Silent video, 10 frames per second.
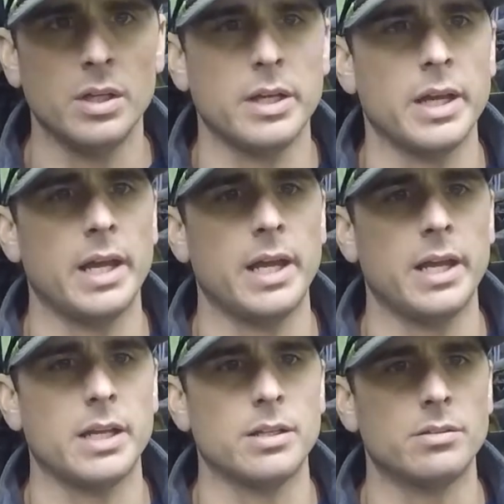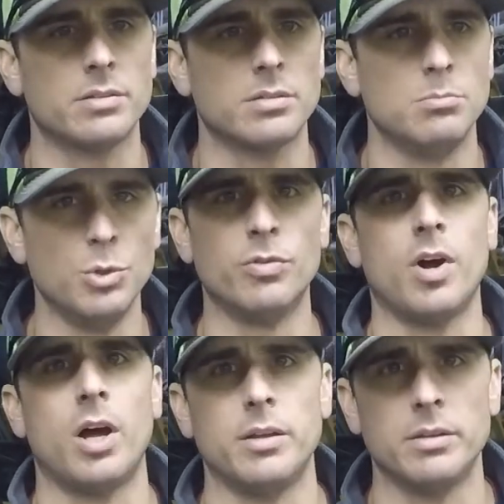and move
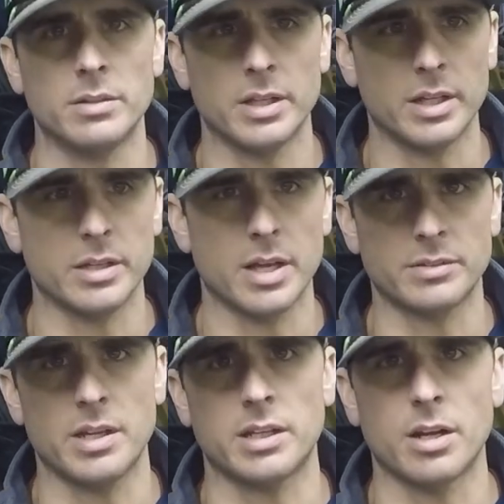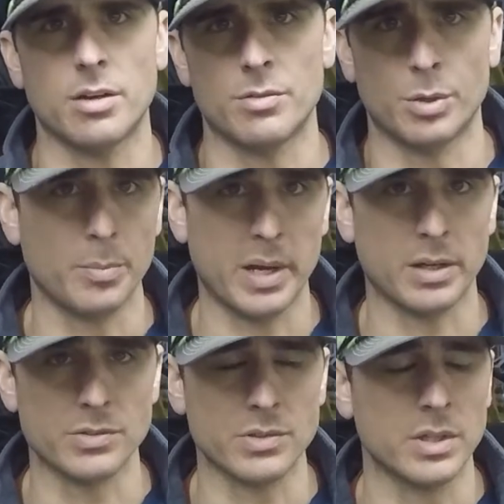on, and I'll take care of the
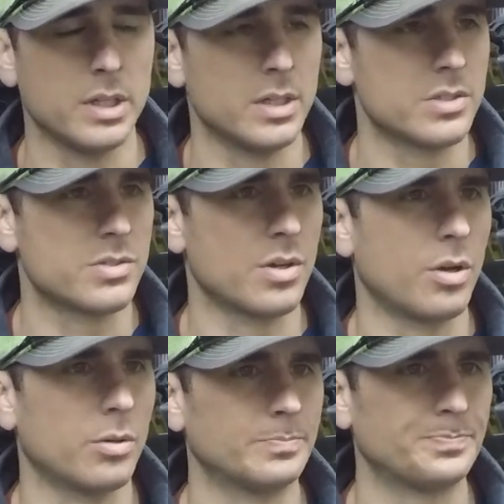repairs." So